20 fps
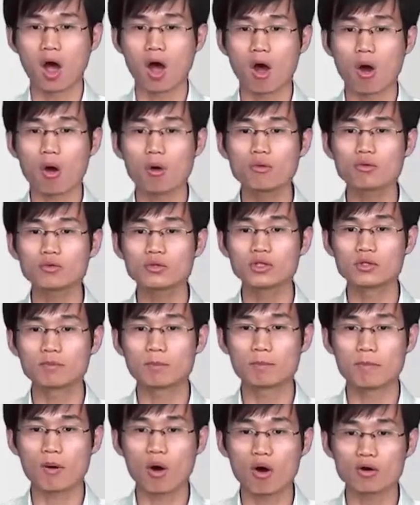All the
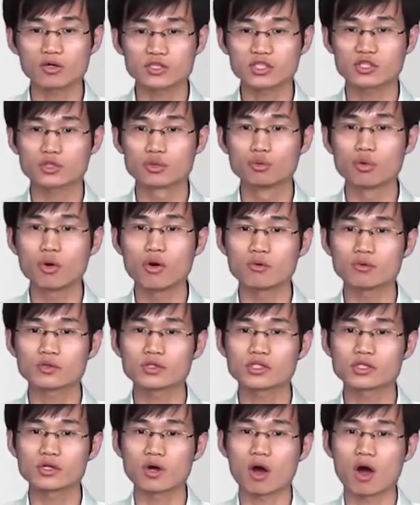ports
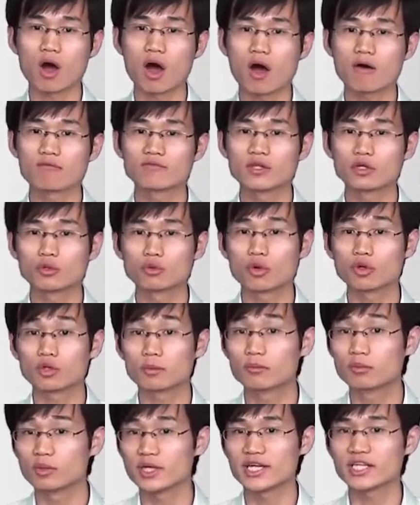rows of the
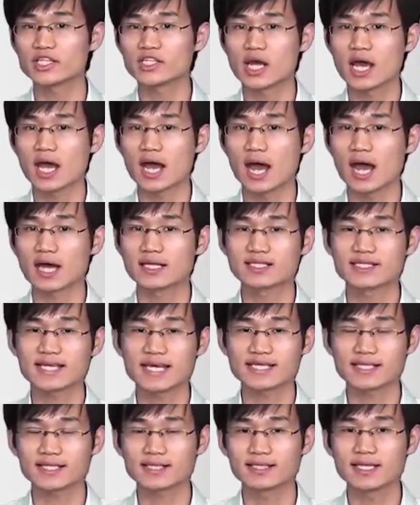root bridge are
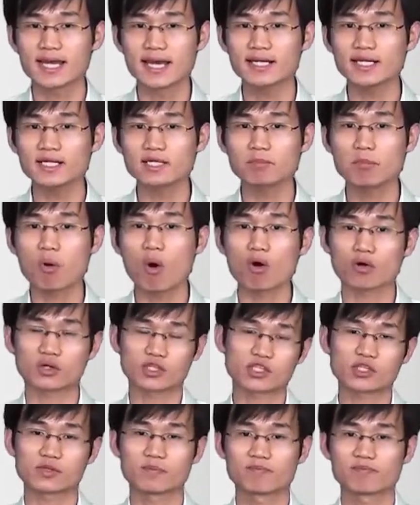designated
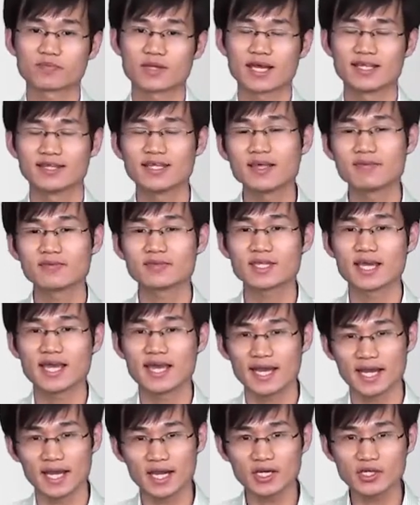ports. Then
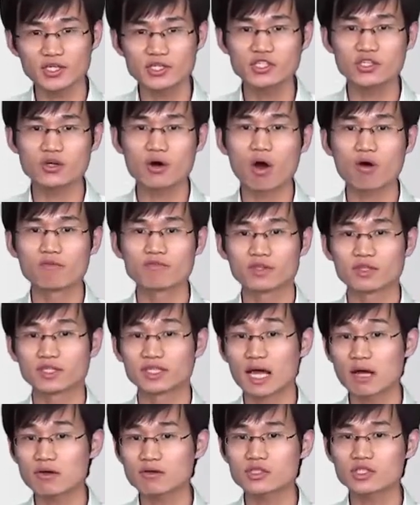each of the
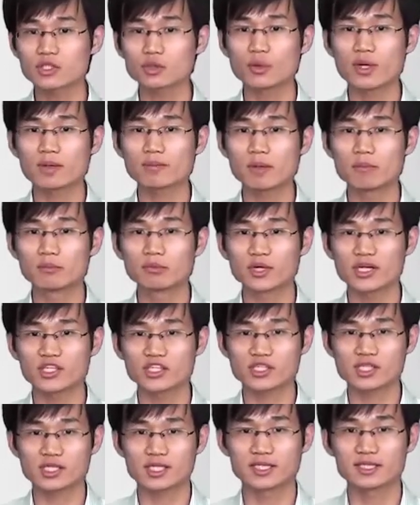downstream
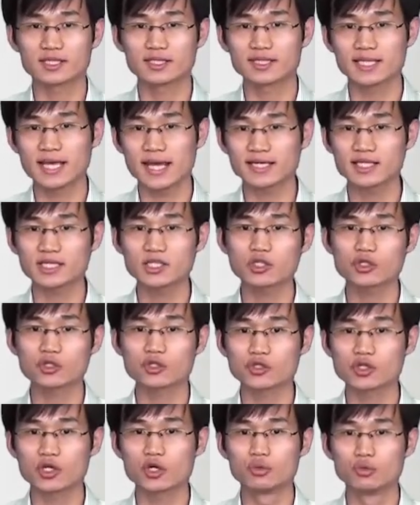bridges connected
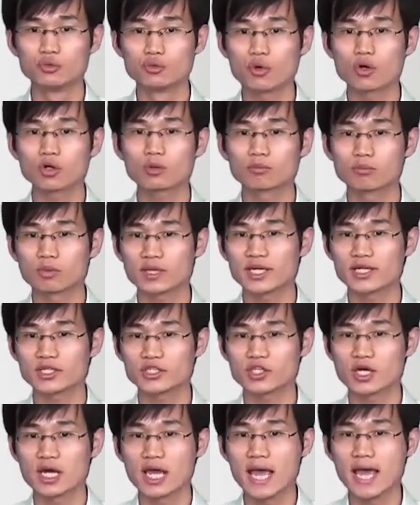to the root
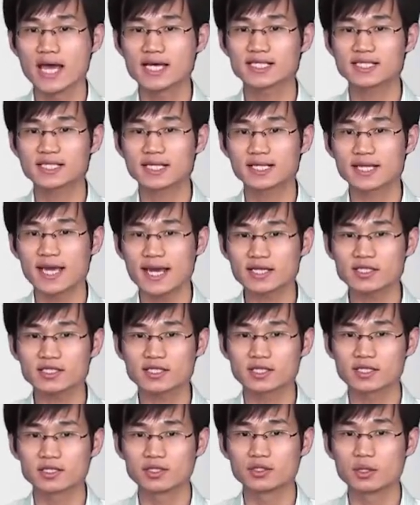bridge
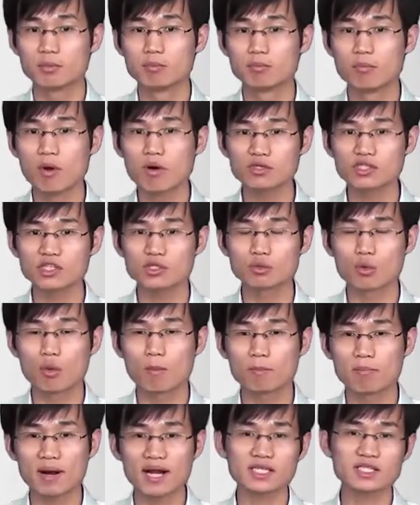selects the most
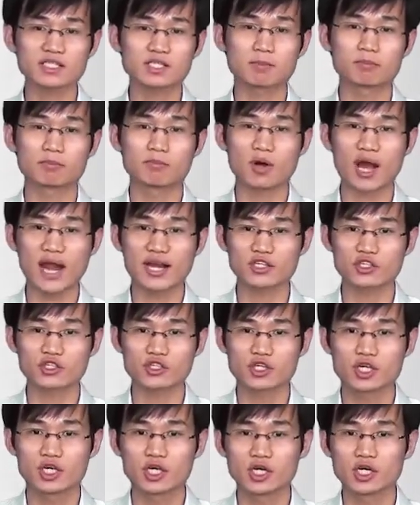robust
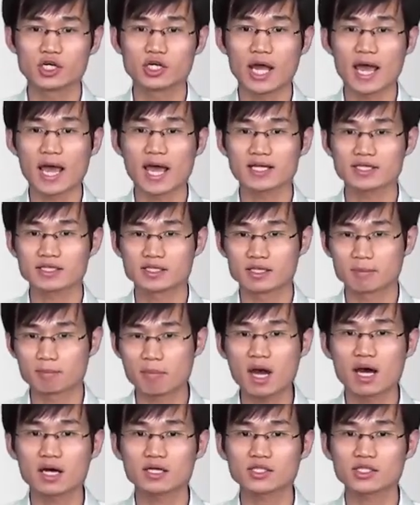branch as the
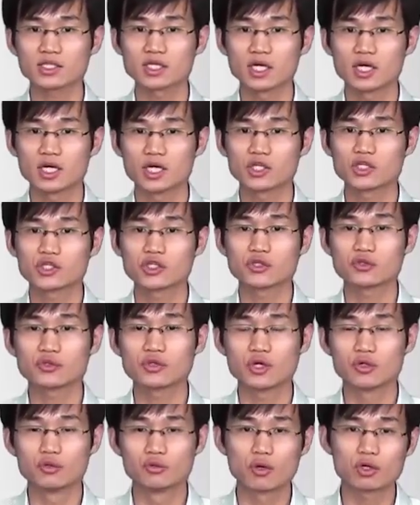path to
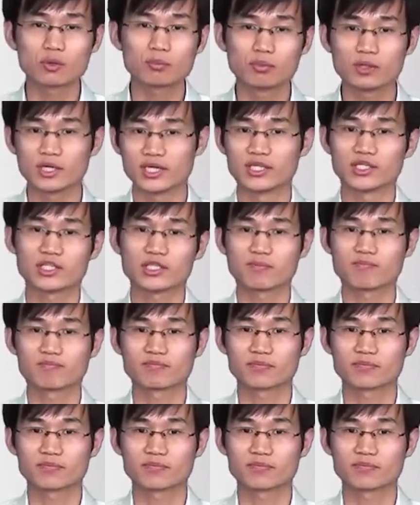the root bridge,